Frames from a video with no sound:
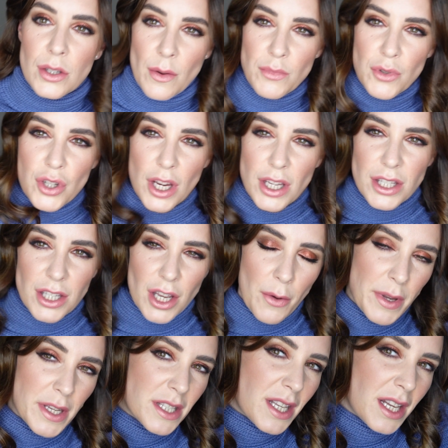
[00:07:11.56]
So I'm just
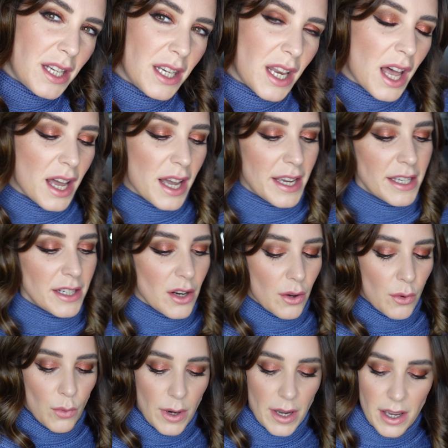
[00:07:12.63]
going to line
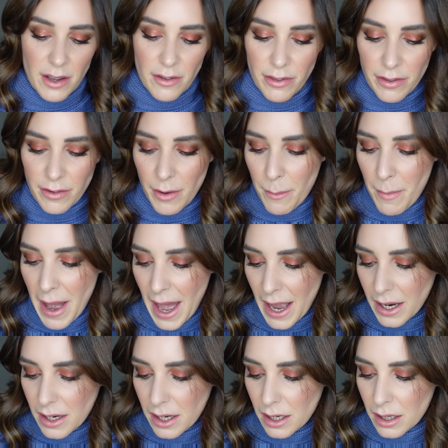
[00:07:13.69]
with
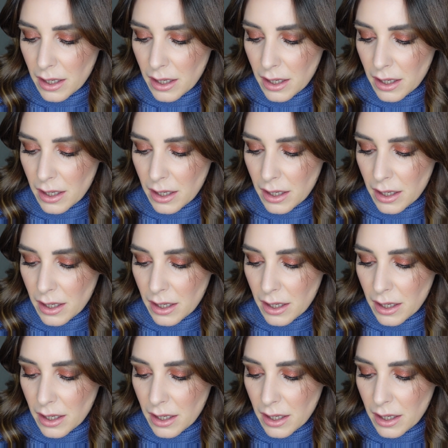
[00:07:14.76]
MAC